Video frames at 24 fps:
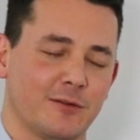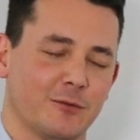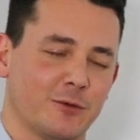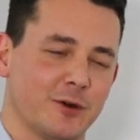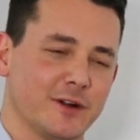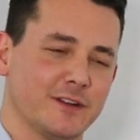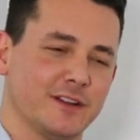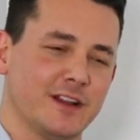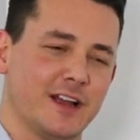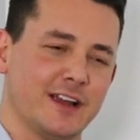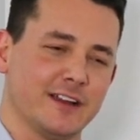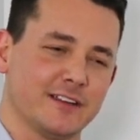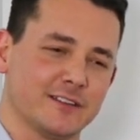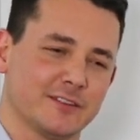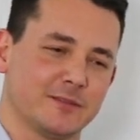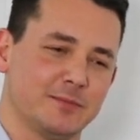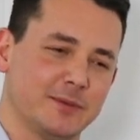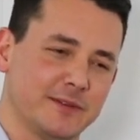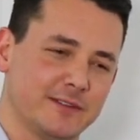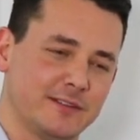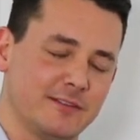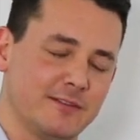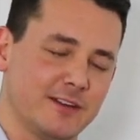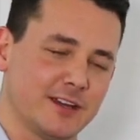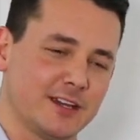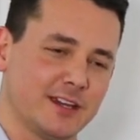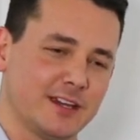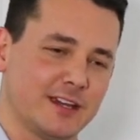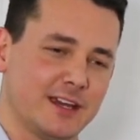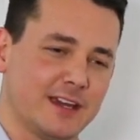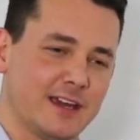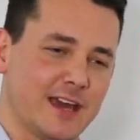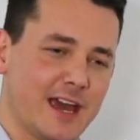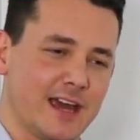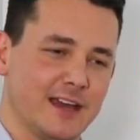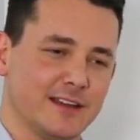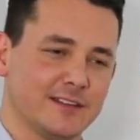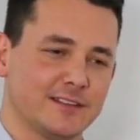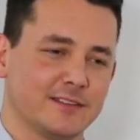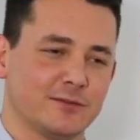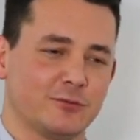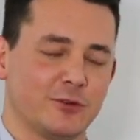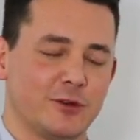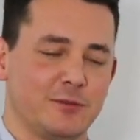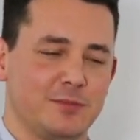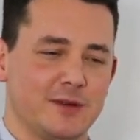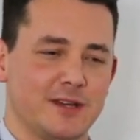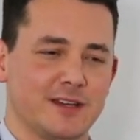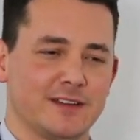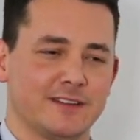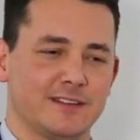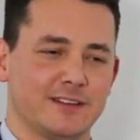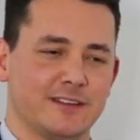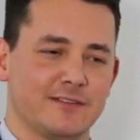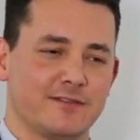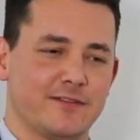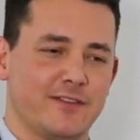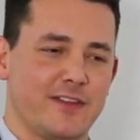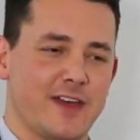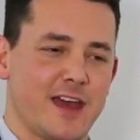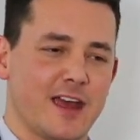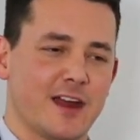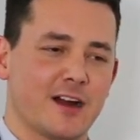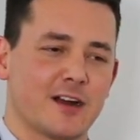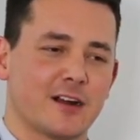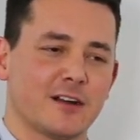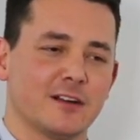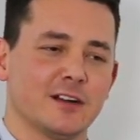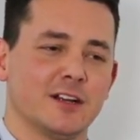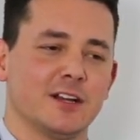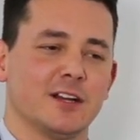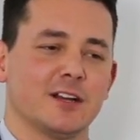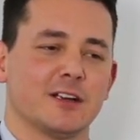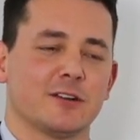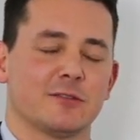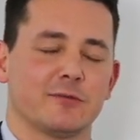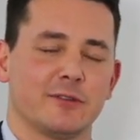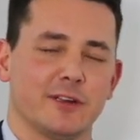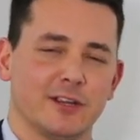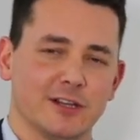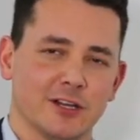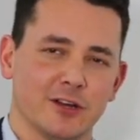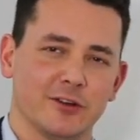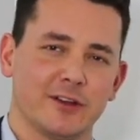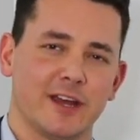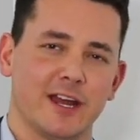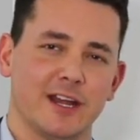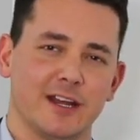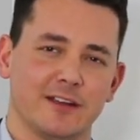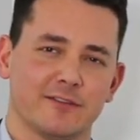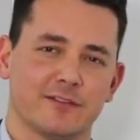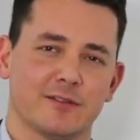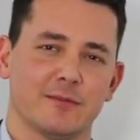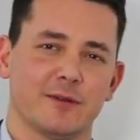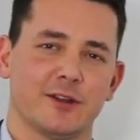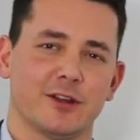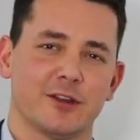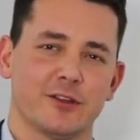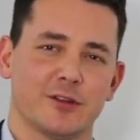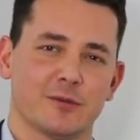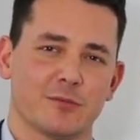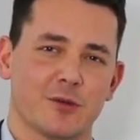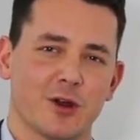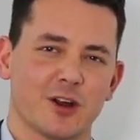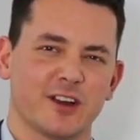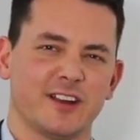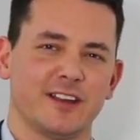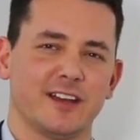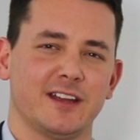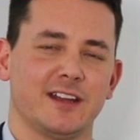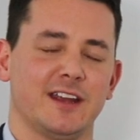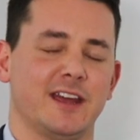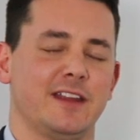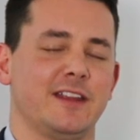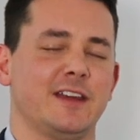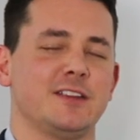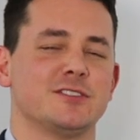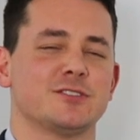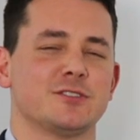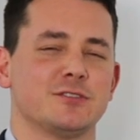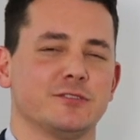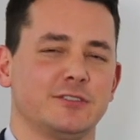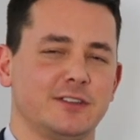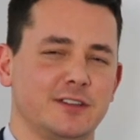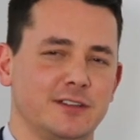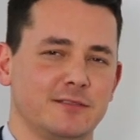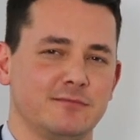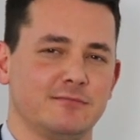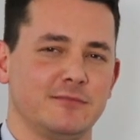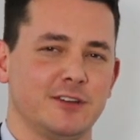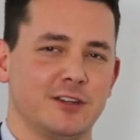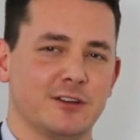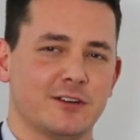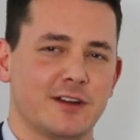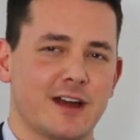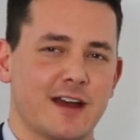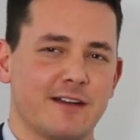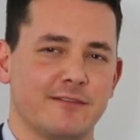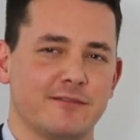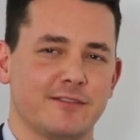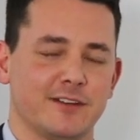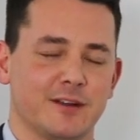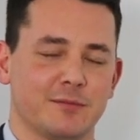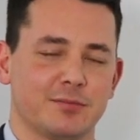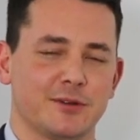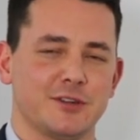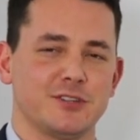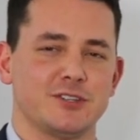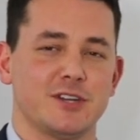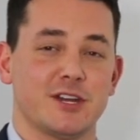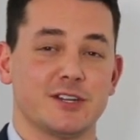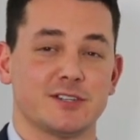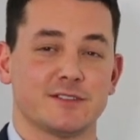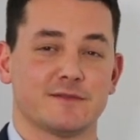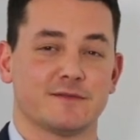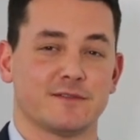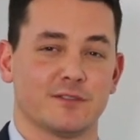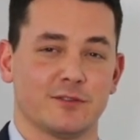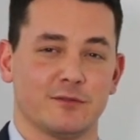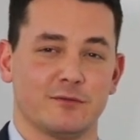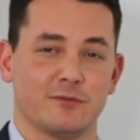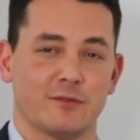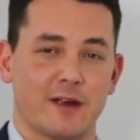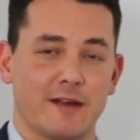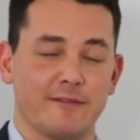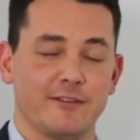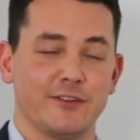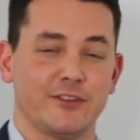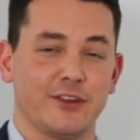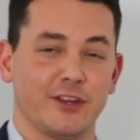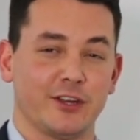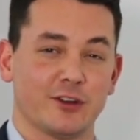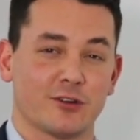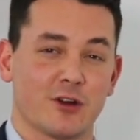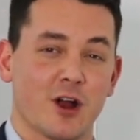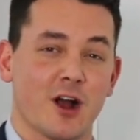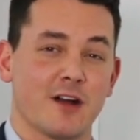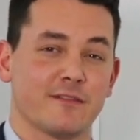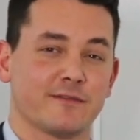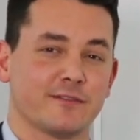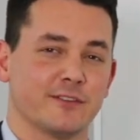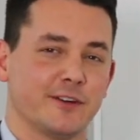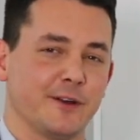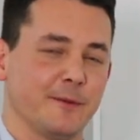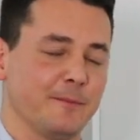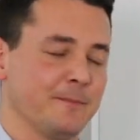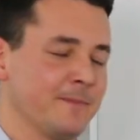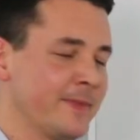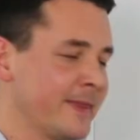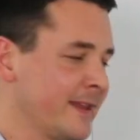one specific case would be as if they are relocating from another market, and they truly have an appreciation for everything you're offering.